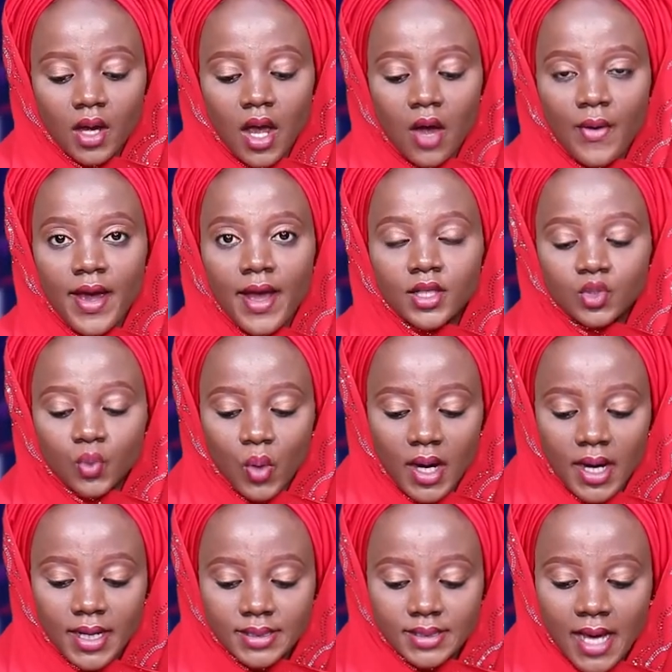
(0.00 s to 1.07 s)
Our health
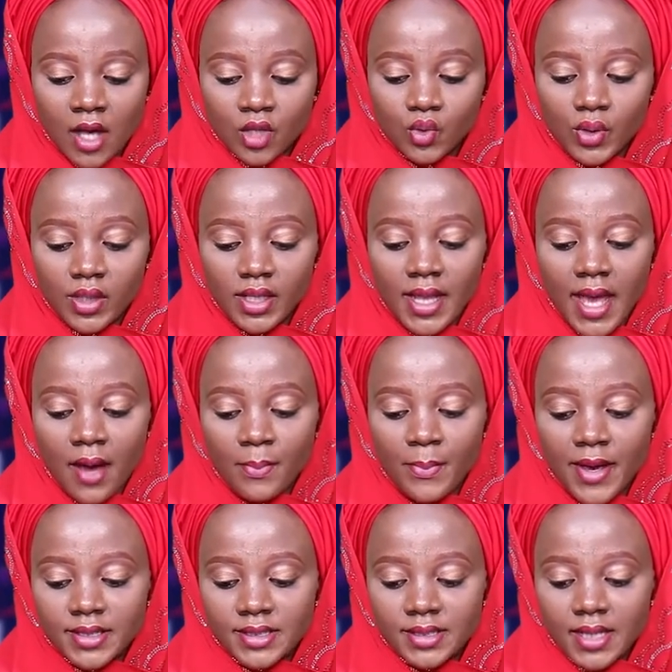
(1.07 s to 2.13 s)
workers are doing their
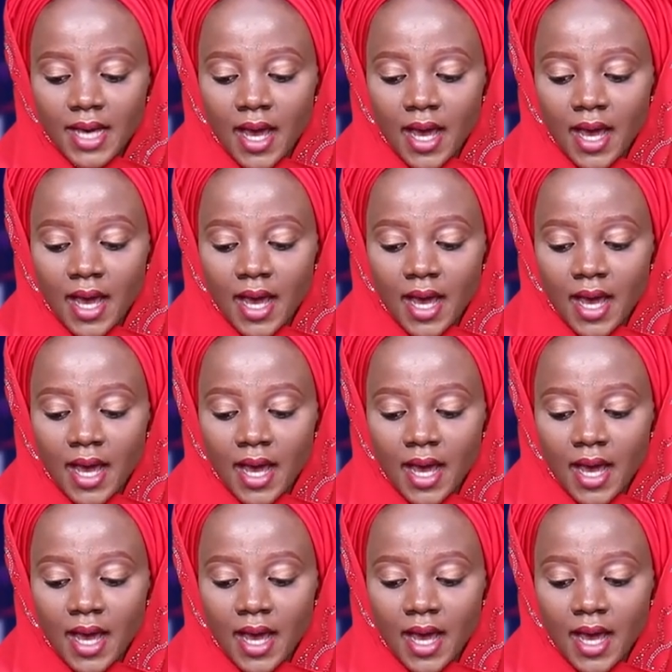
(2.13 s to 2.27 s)
best,